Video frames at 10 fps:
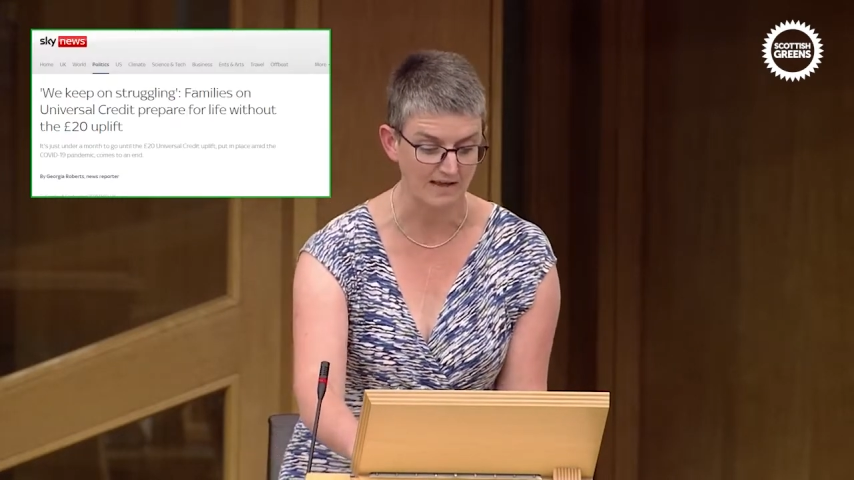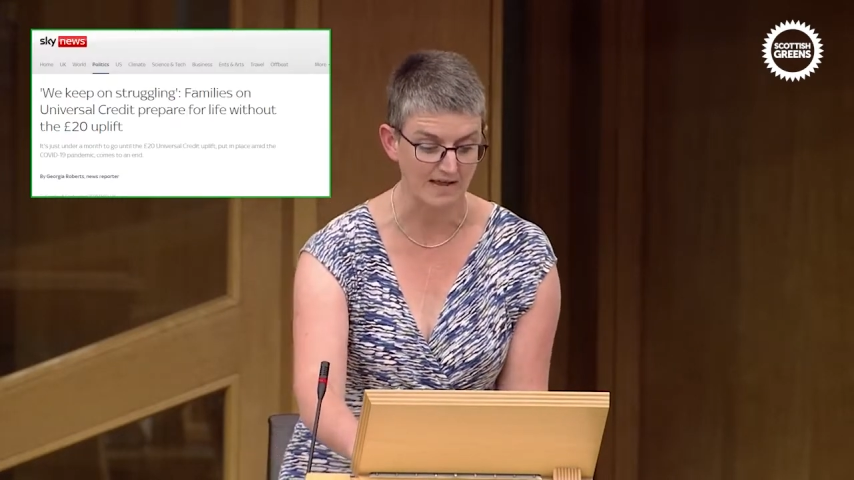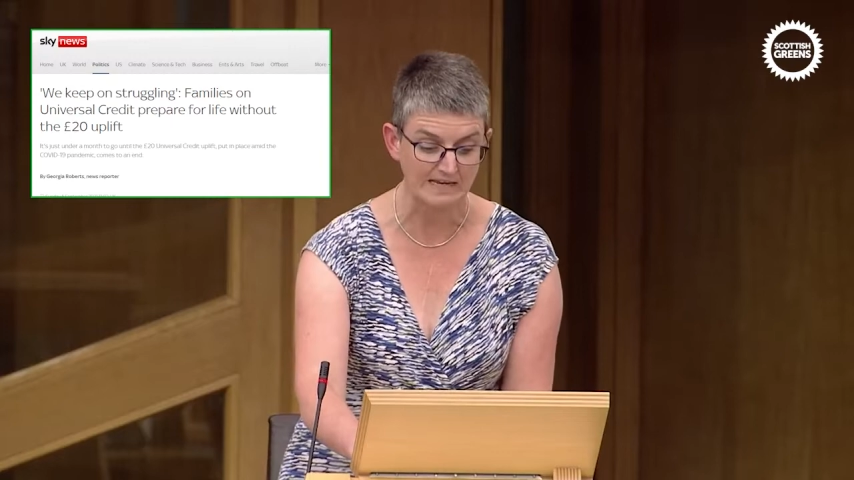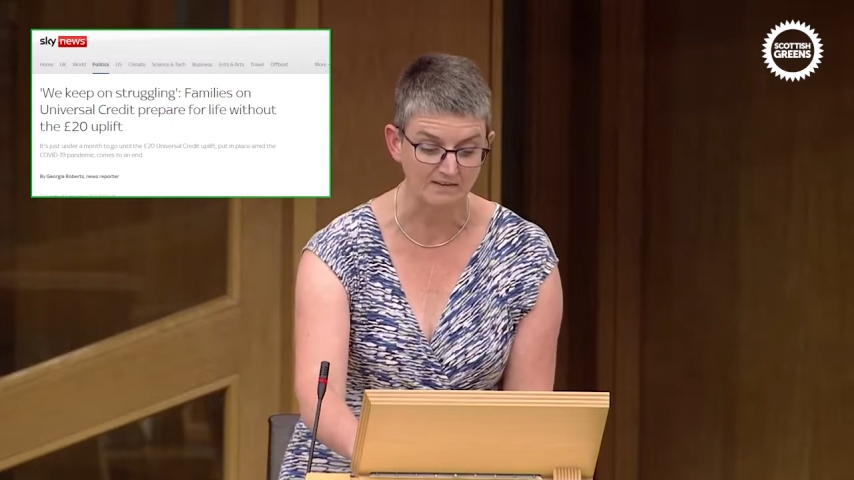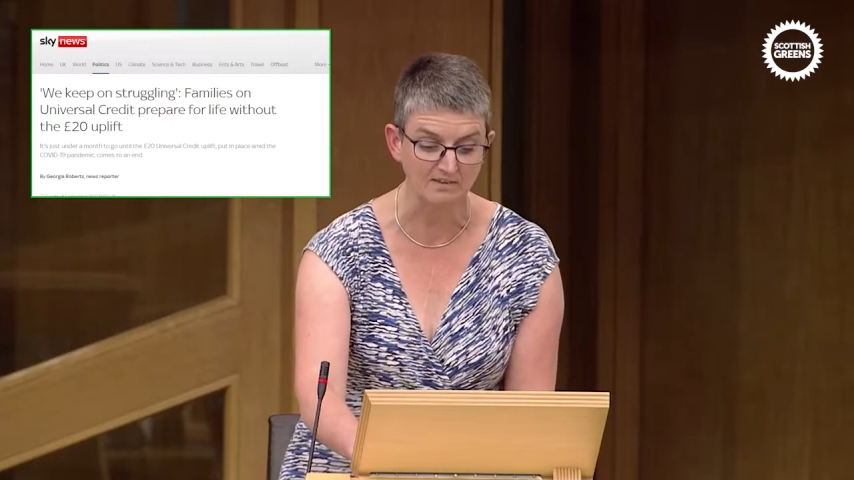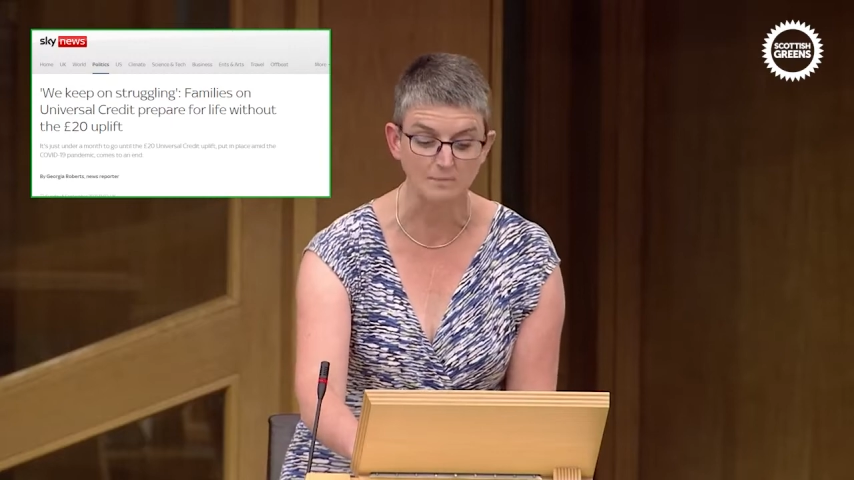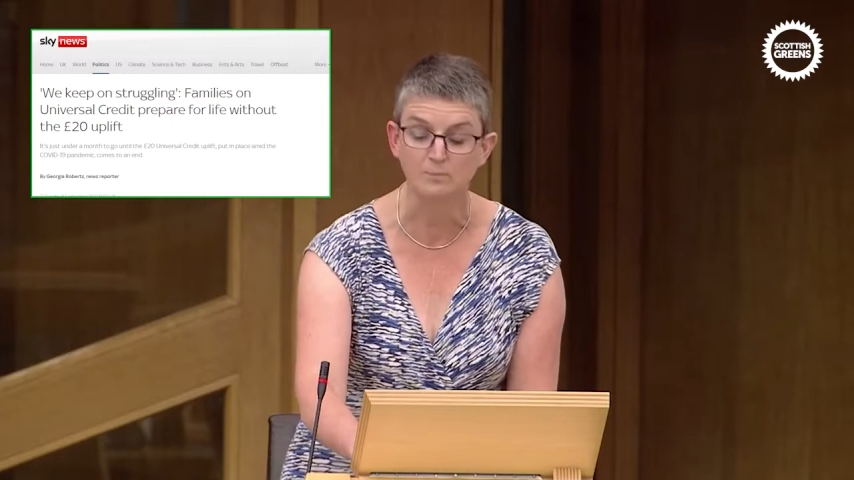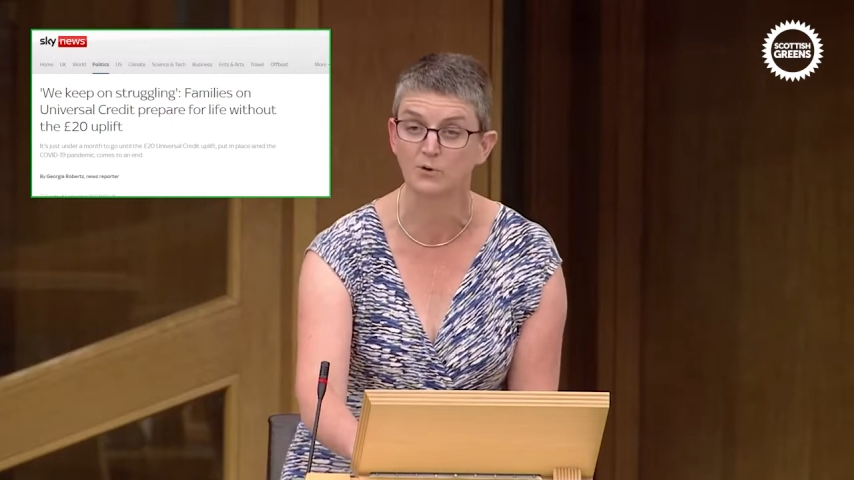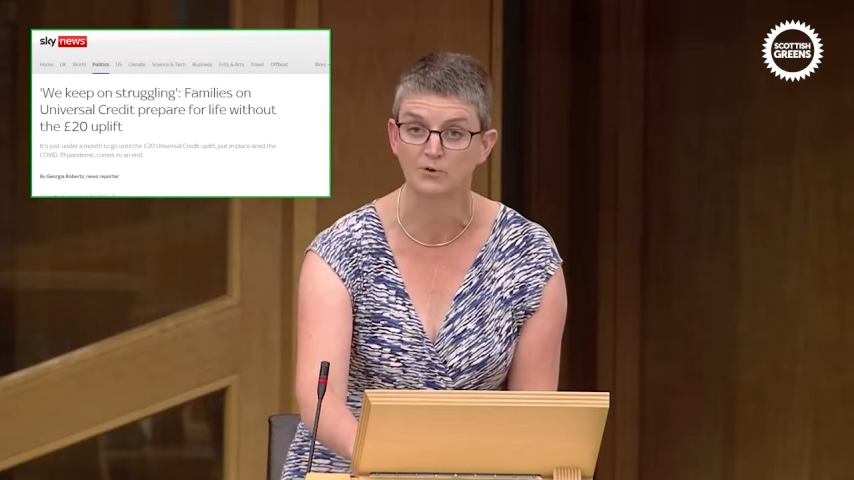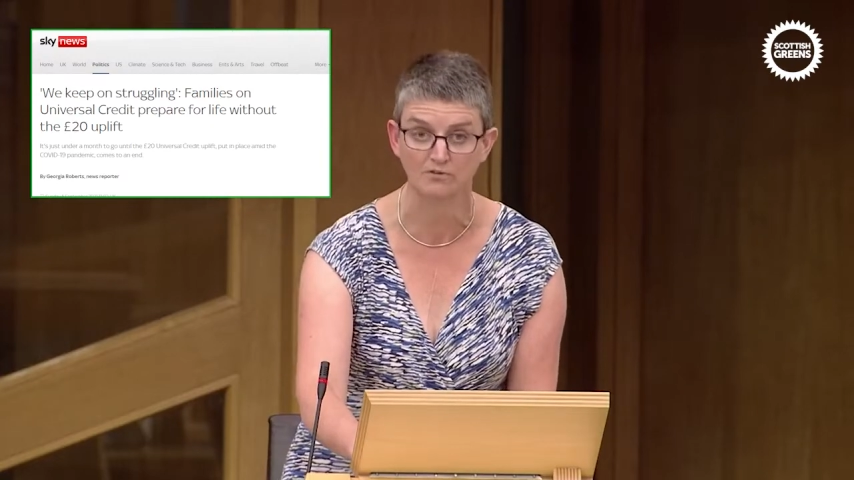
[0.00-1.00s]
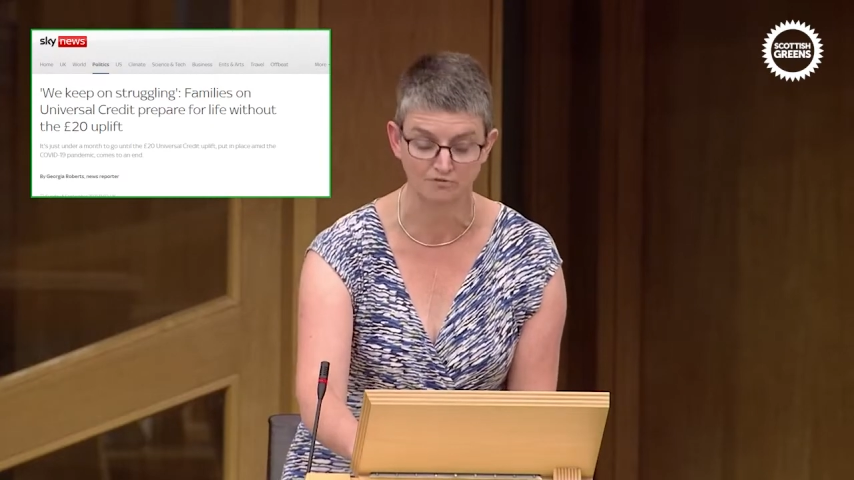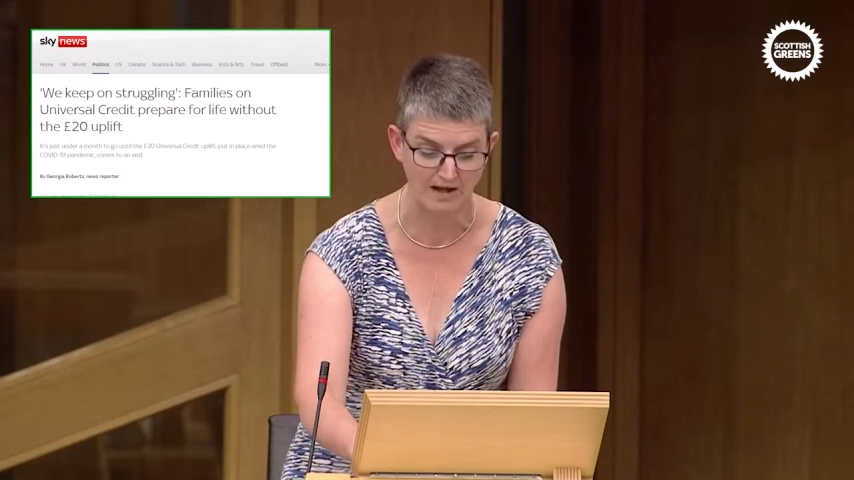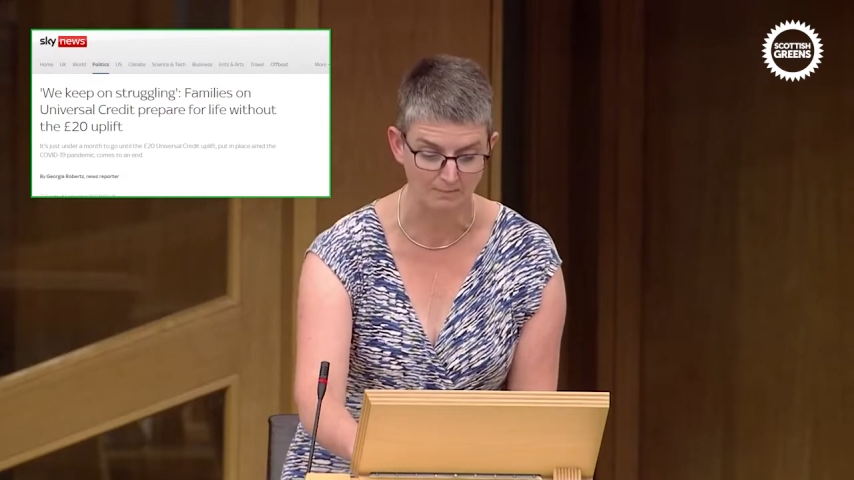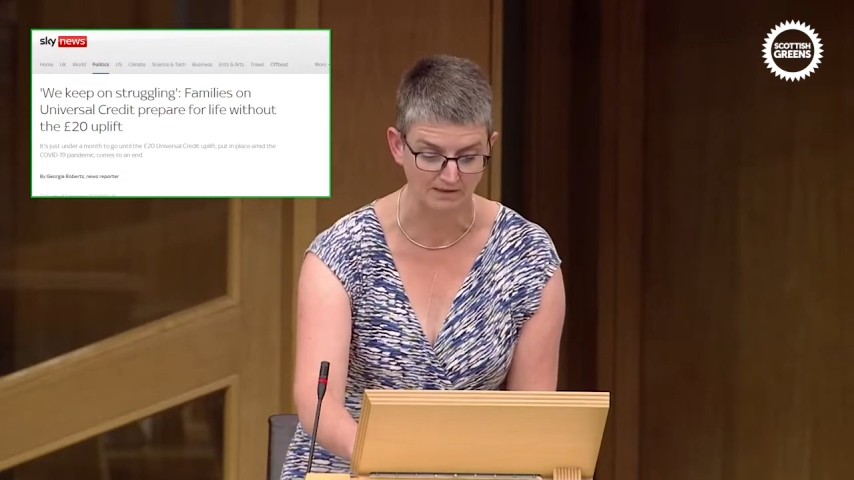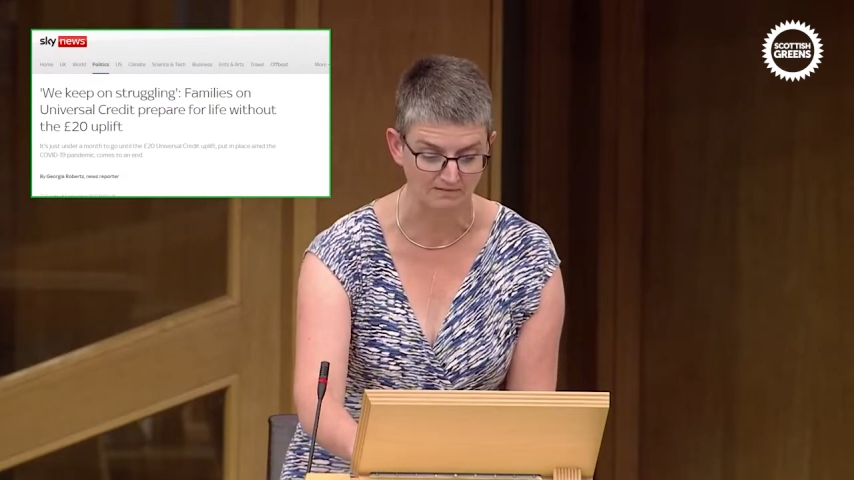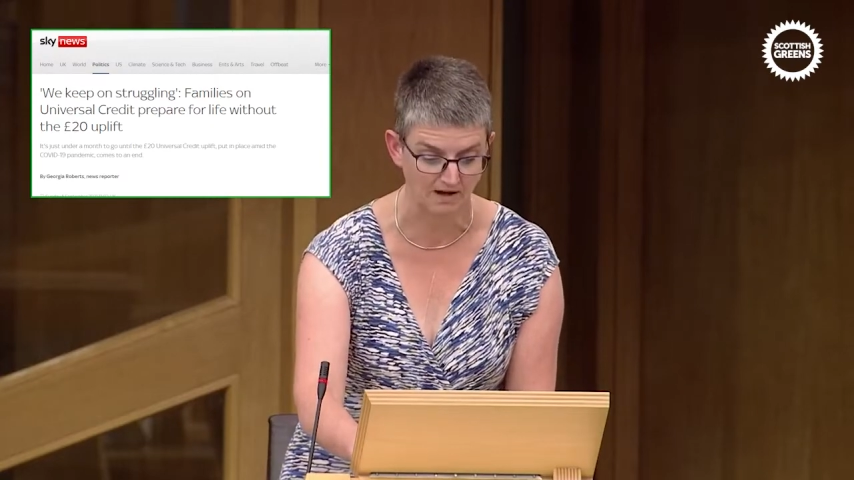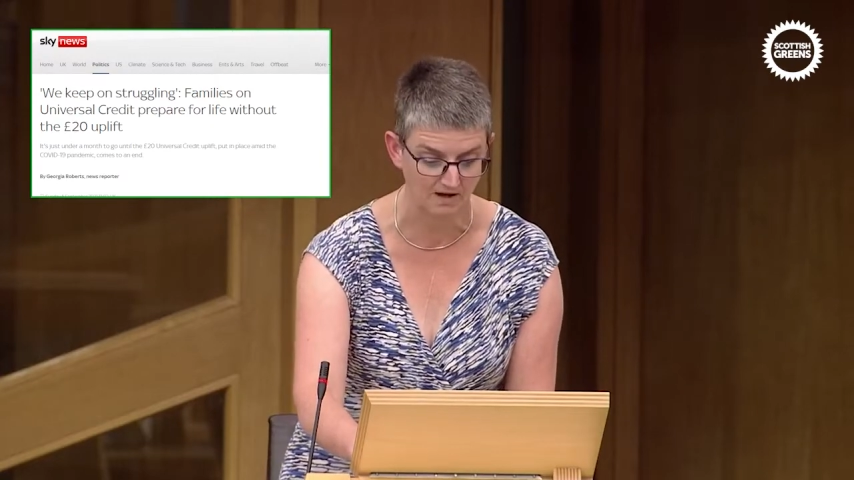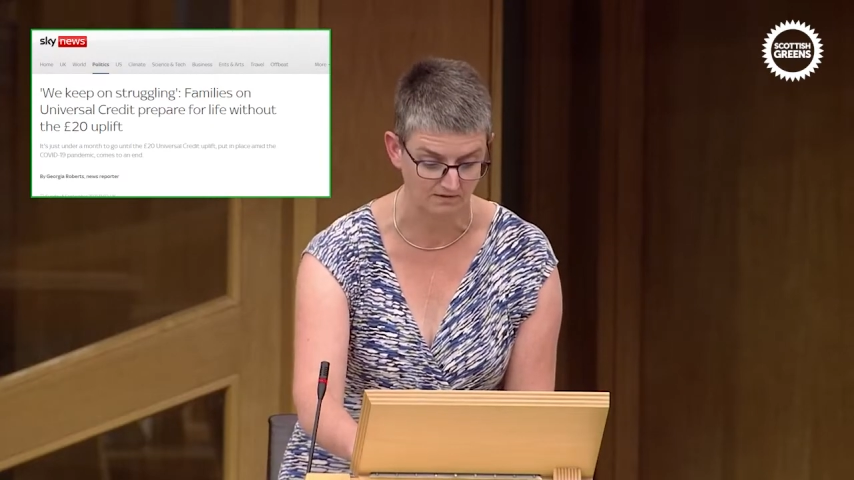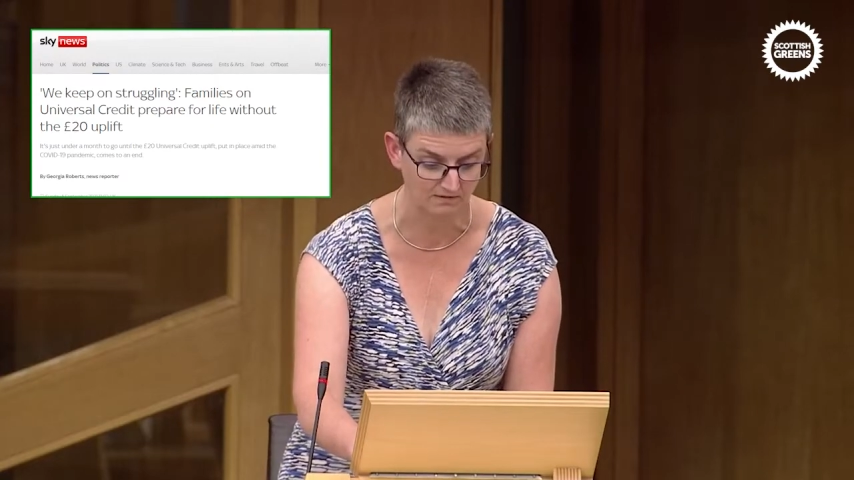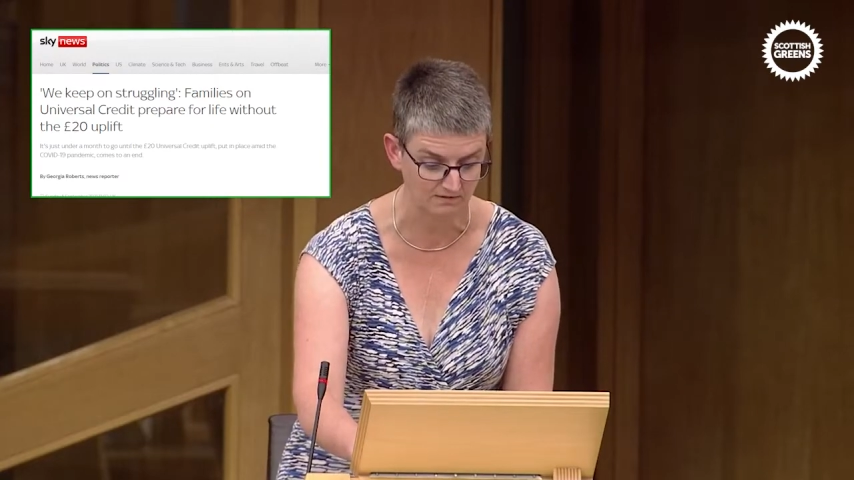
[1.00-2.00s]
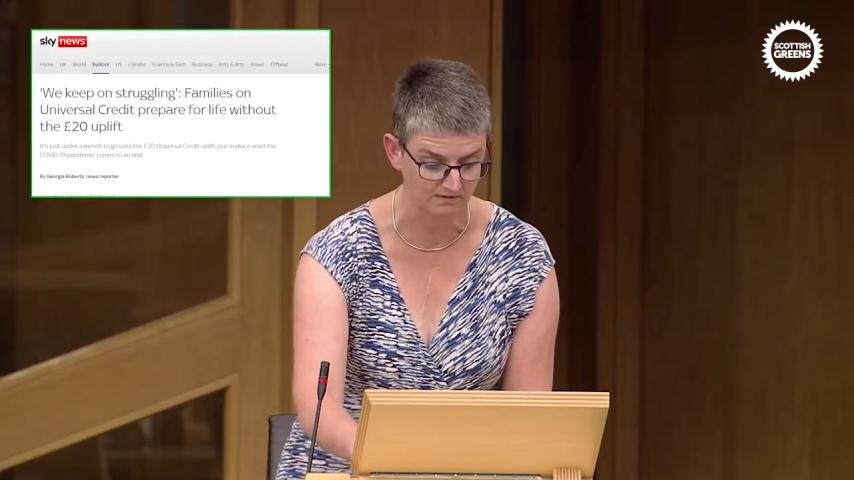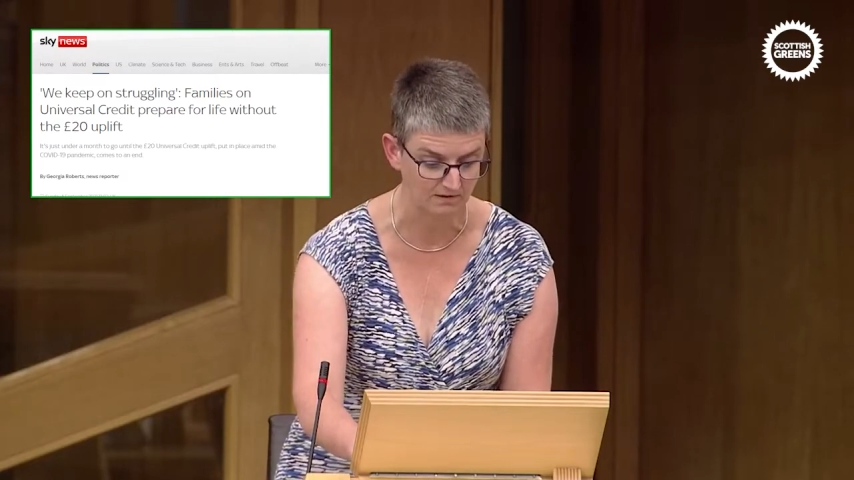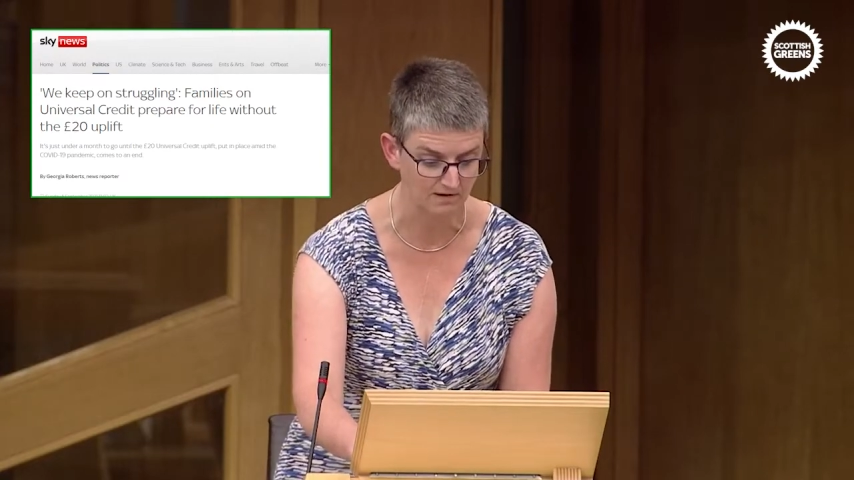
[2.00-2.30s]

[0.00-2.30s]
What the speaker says: hitting poorest families hardest.